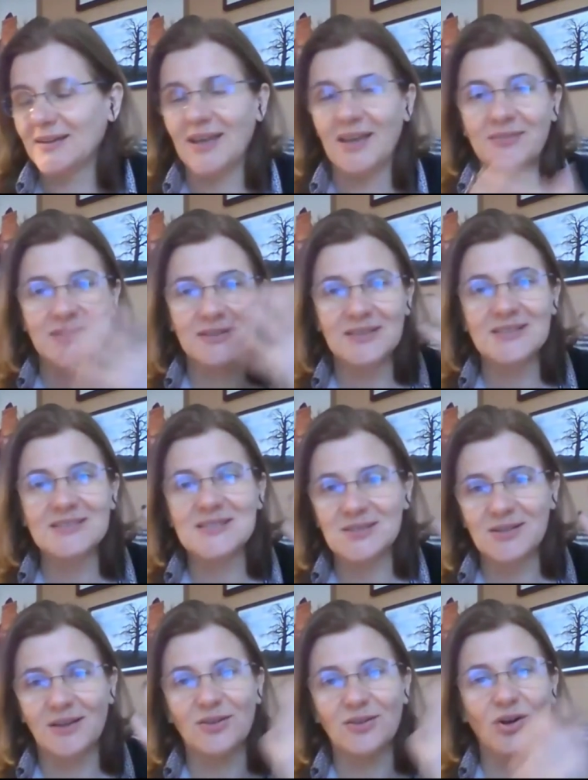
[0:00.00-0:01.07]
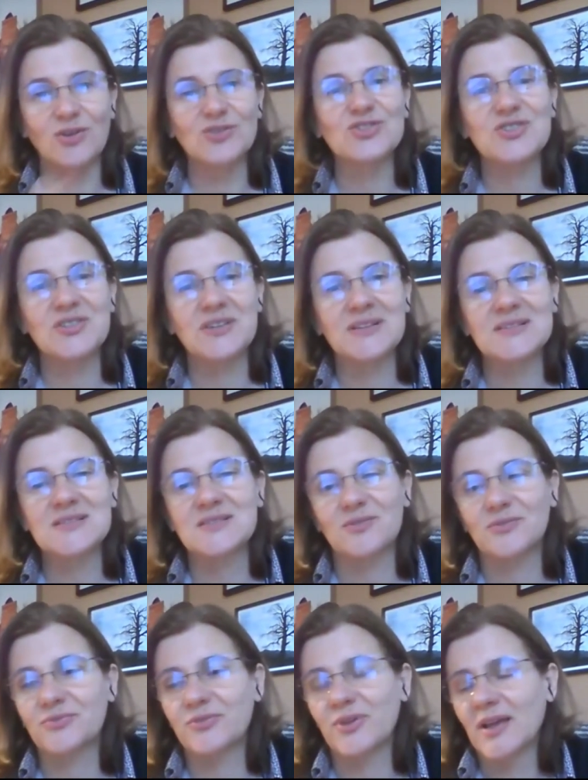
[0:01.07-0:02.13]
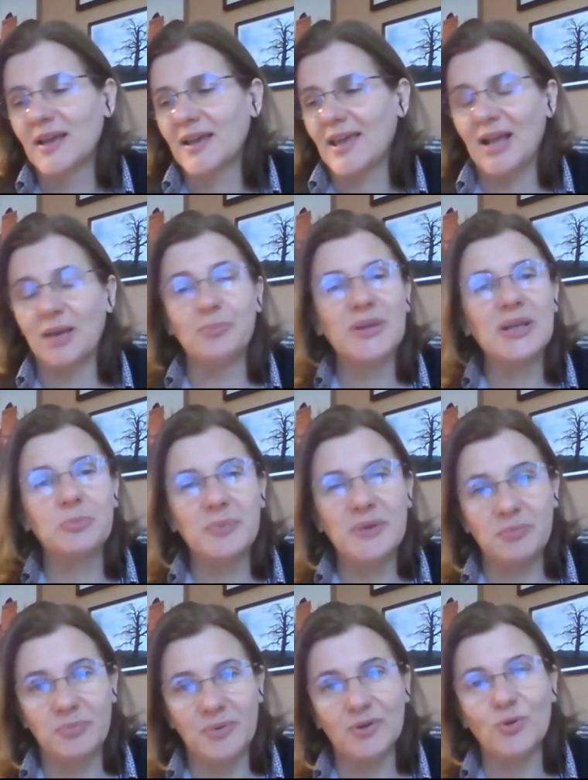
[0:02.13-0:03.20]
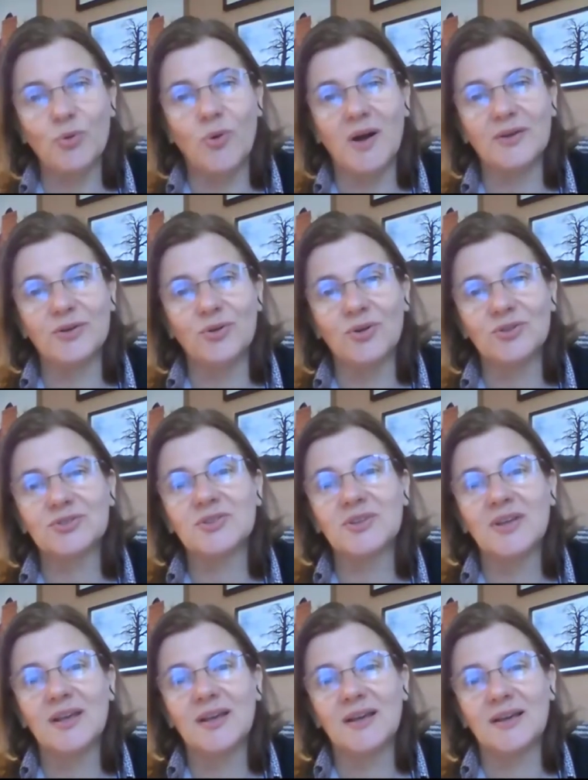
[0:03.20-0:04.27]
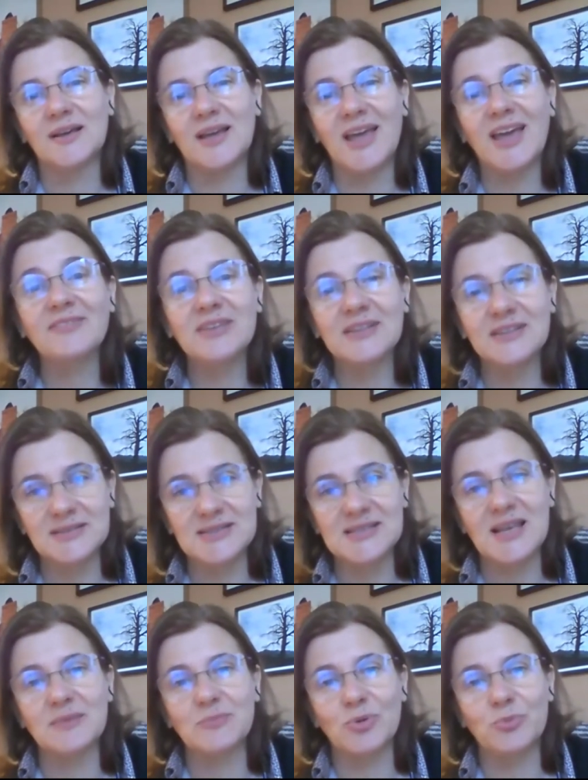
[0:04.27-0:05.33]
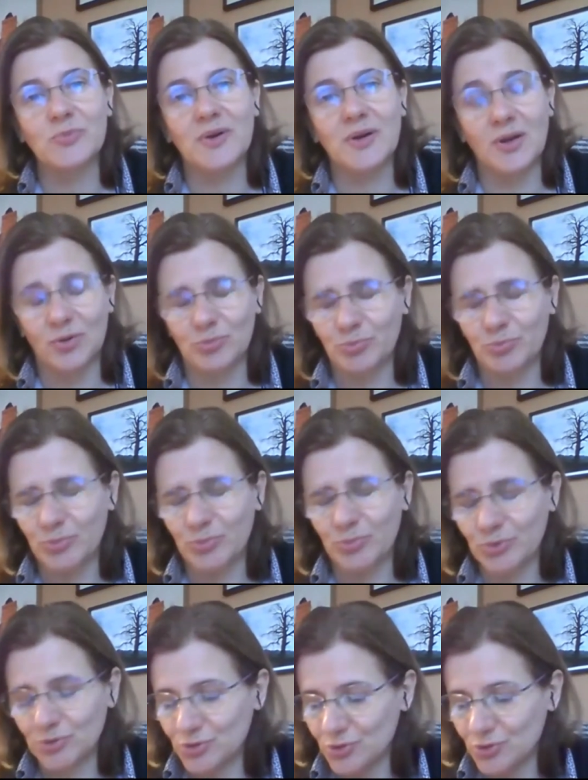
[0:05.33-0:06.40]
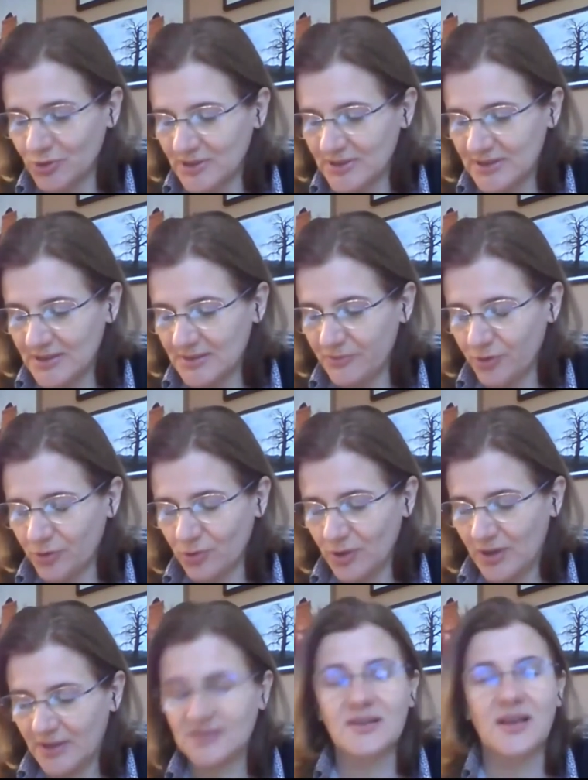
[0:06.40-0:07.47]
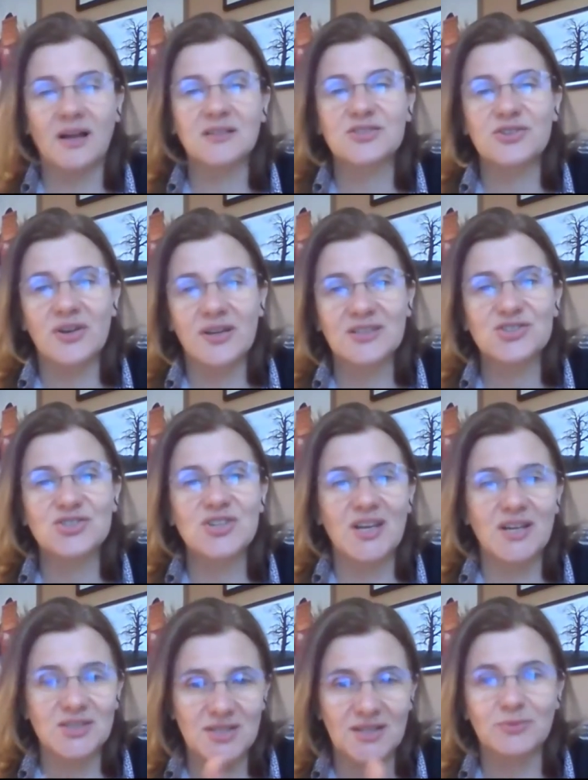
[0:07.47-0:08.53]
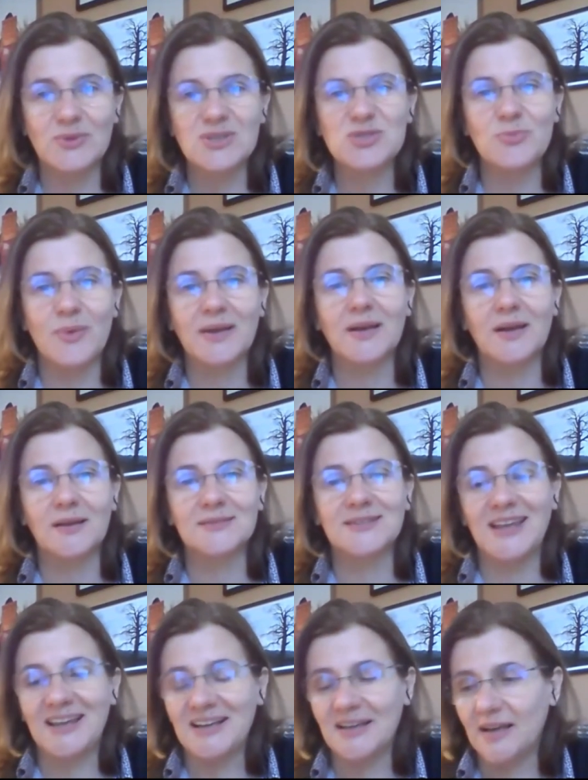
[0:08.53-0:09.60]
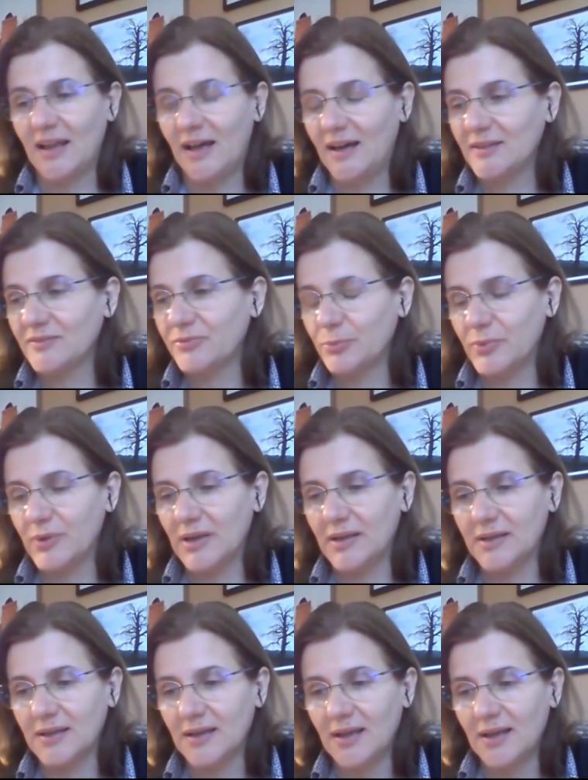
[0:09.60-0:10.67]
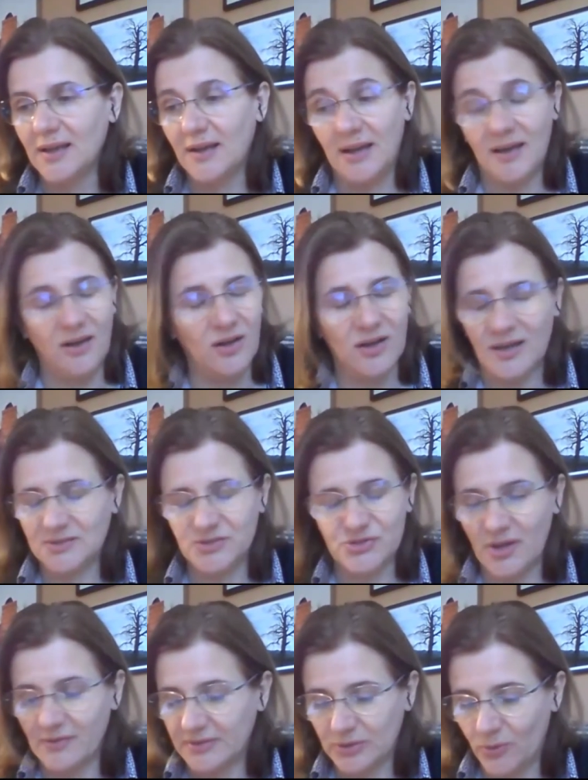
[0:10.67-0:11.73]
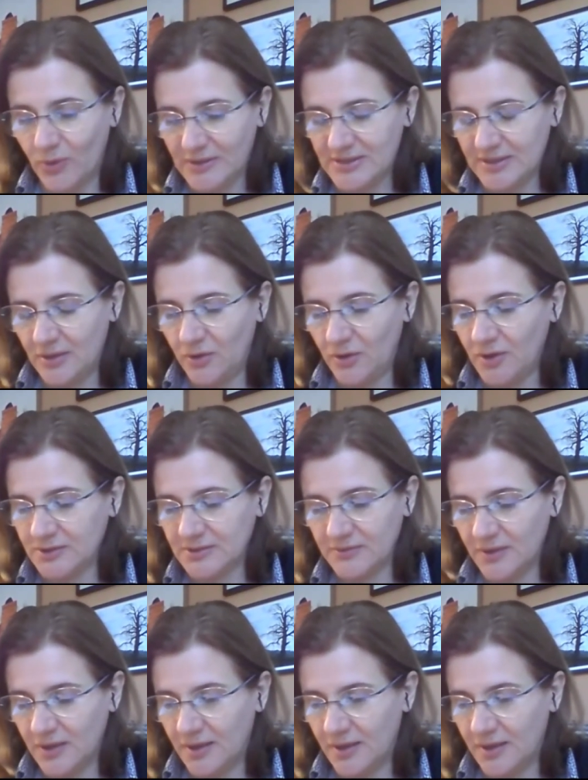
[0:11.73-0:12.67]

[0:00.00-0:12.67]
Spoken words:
having this consciousness of helping people who are not having the same opportunity for cultural exchange, that was my daily life. Really, I traveled quite a lot